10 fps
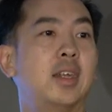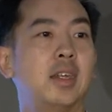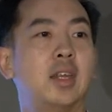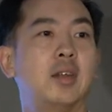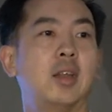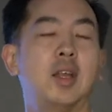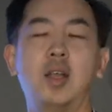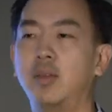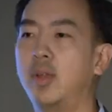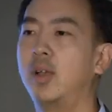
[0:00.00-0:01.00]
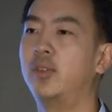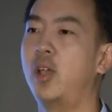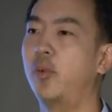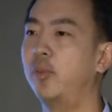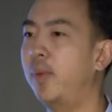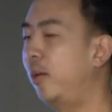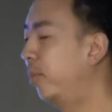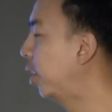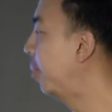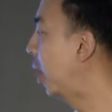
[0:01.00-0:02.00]
And I'll talk with
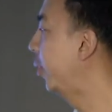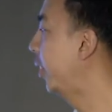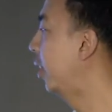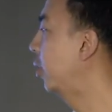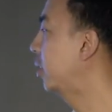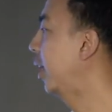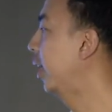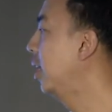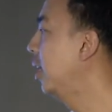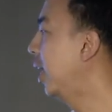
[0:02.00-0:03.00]
Maribel about what that looks like.